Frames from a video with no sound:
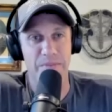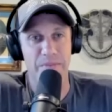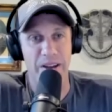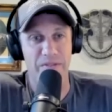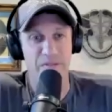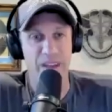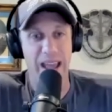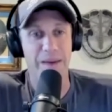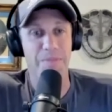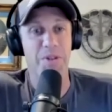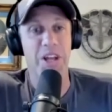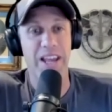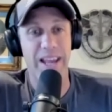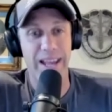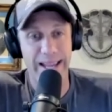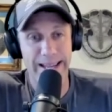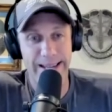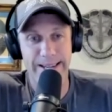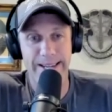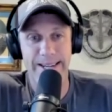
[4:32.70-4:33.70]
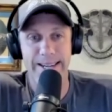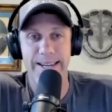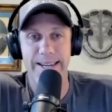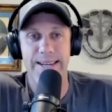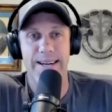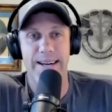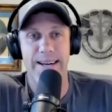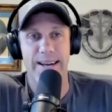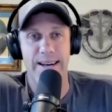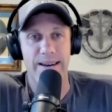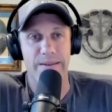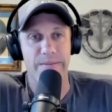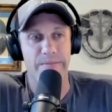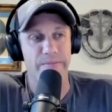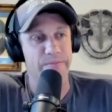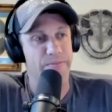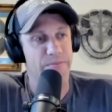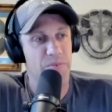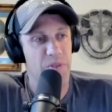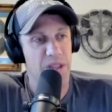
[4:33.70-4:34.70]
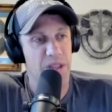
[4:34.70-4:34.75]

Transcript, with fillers: family, um,